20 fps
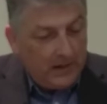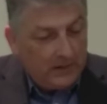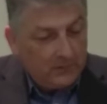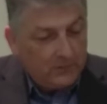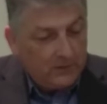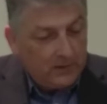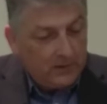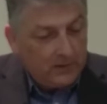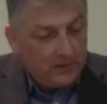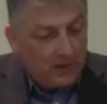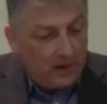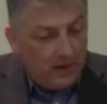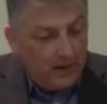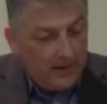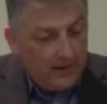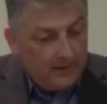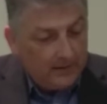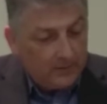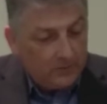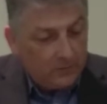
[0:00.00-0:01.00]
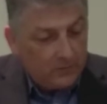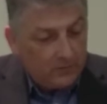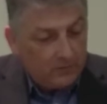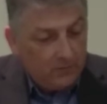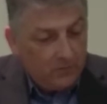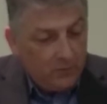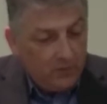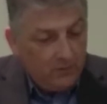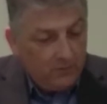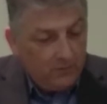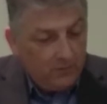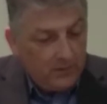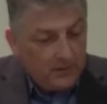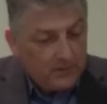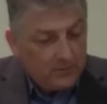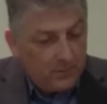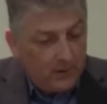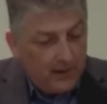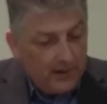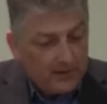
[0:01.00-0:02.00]
mountain and island was removed from
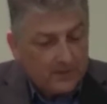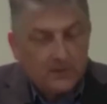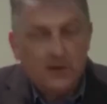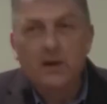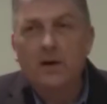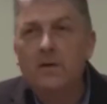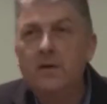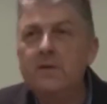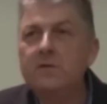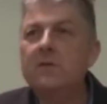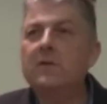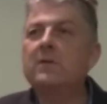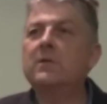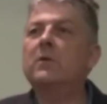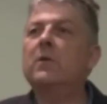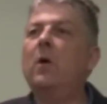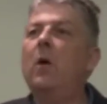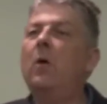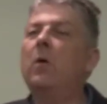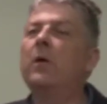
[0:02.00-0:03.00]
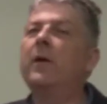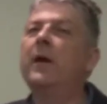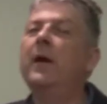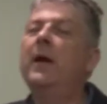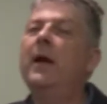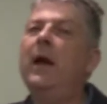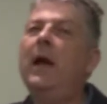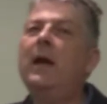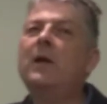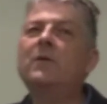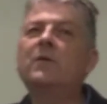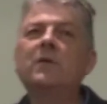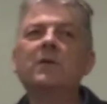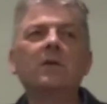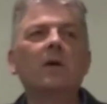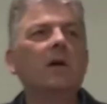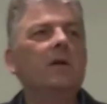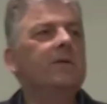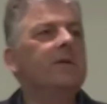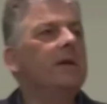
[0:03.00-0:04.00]
its place. This is God
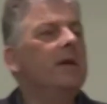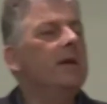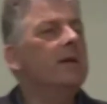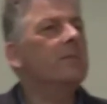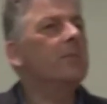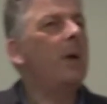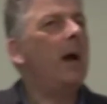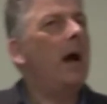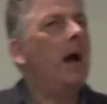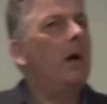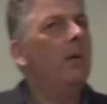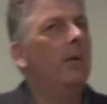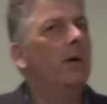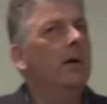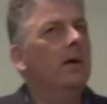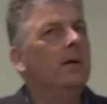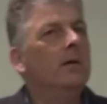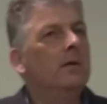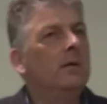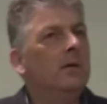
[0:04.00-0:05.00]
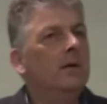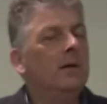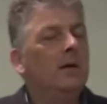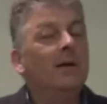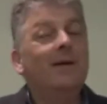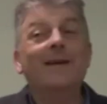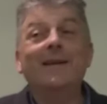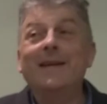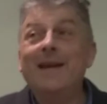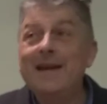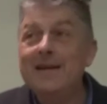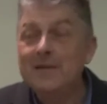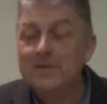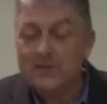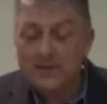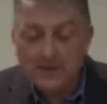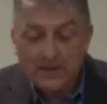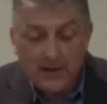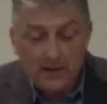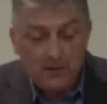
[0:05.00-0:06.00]
exercising his power
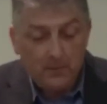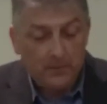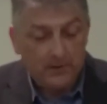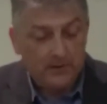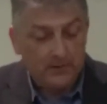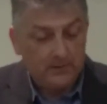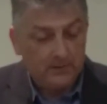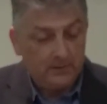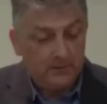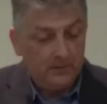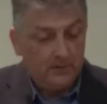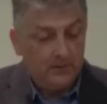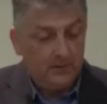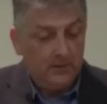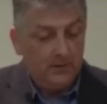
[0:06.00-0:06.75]
against his enemies.